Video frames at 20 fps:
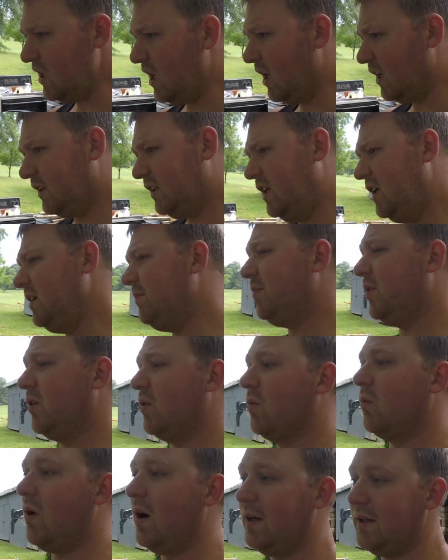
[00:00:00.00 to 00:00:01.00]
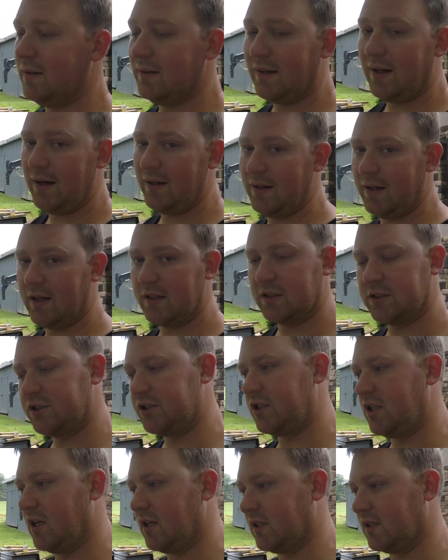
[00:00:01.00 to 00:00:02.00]
keep your white Line X
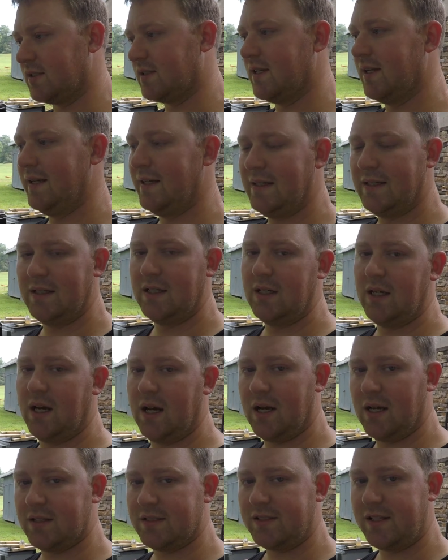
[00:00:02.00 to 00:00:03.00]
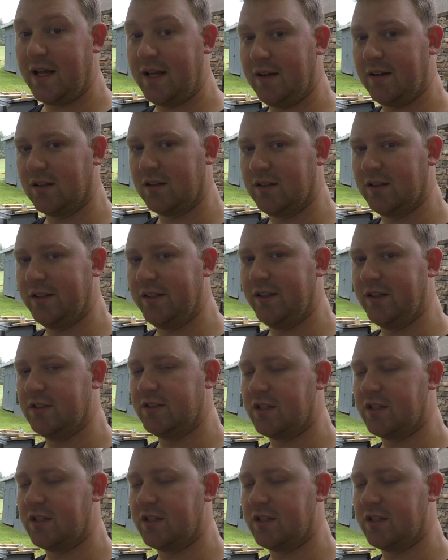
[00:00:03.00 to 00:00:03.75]
trucks staying clean.